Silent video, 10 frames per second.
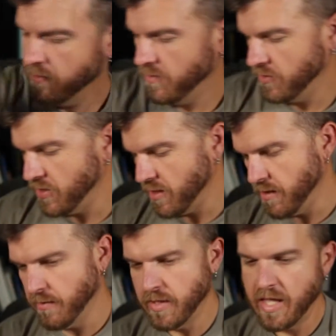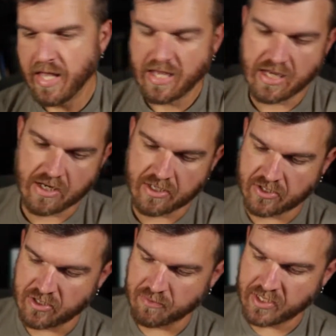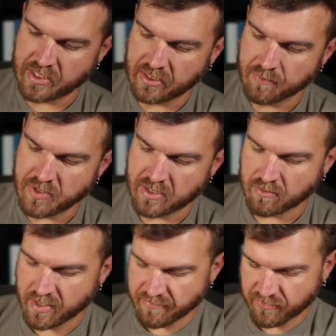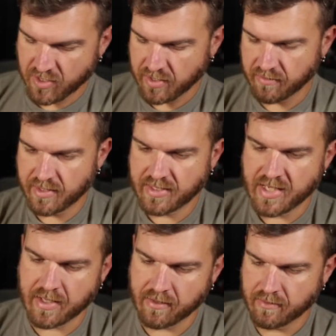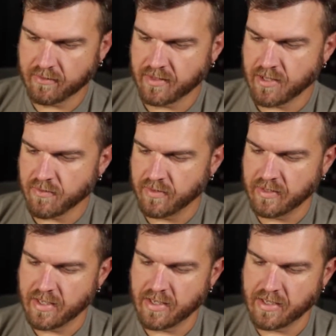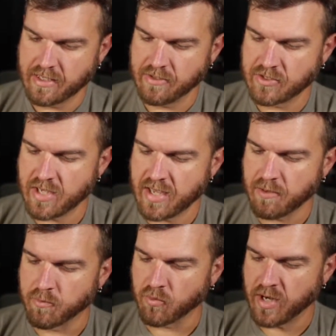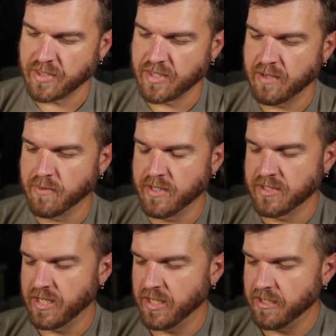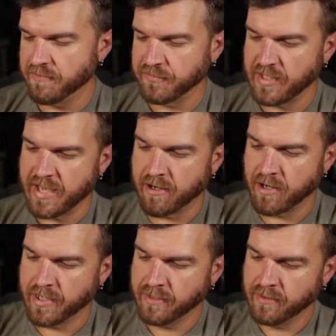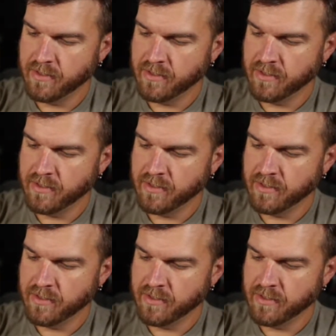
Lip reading: So you just simply clip these right in front. That's it. Now, you saw how bright that was and unflattering